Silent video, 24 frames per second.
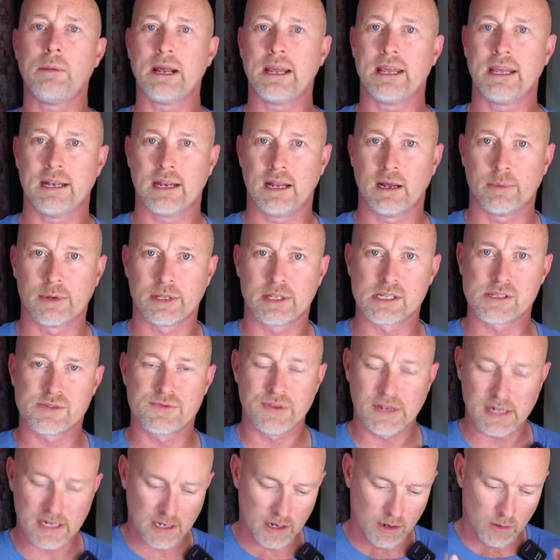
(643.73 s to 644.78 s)
am I getting at with this
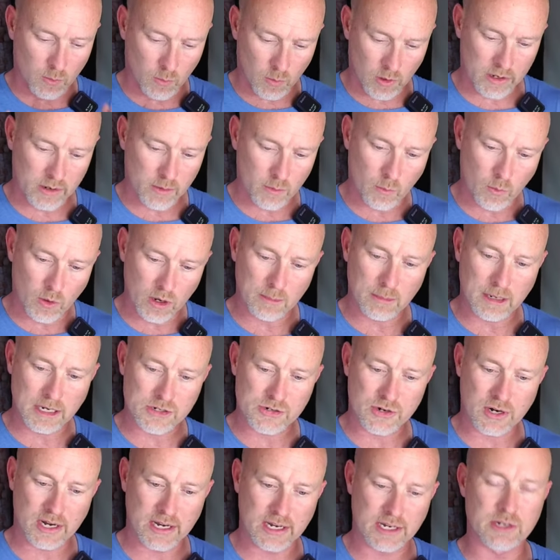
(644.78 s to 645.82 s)
video? What am I
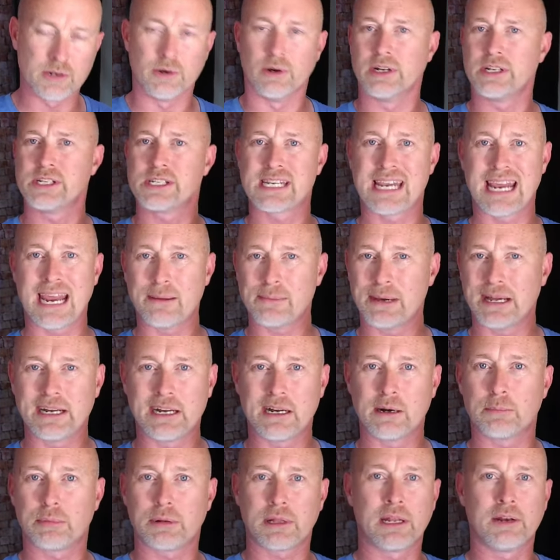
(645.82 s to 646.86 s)
trying to do? I just came out
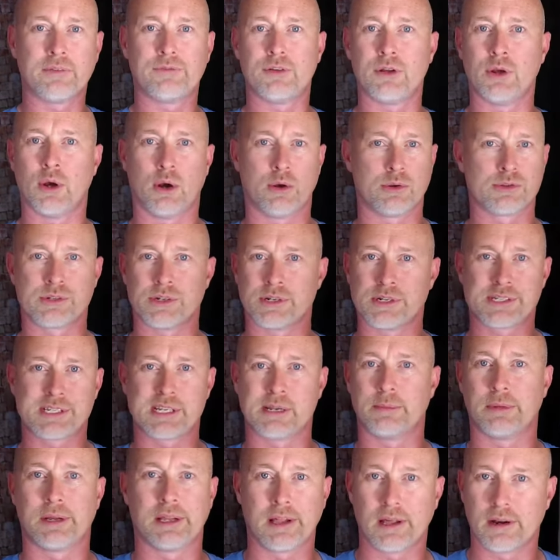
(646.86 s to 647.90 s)
here and played a few holes in the
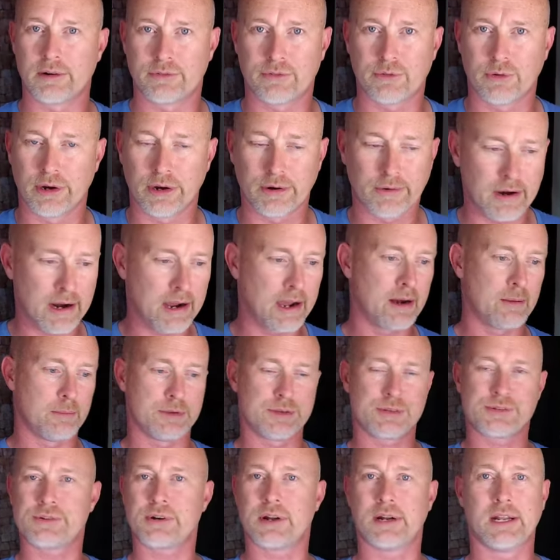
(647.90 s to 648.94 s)
simulator for you, right? I'm
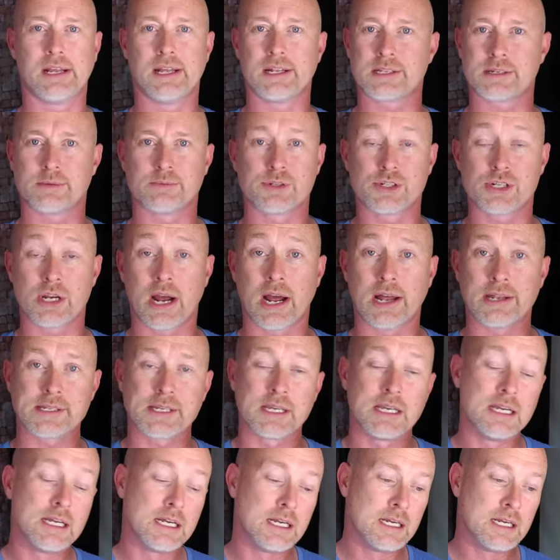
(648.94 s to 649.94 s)
just trying to hit some shots.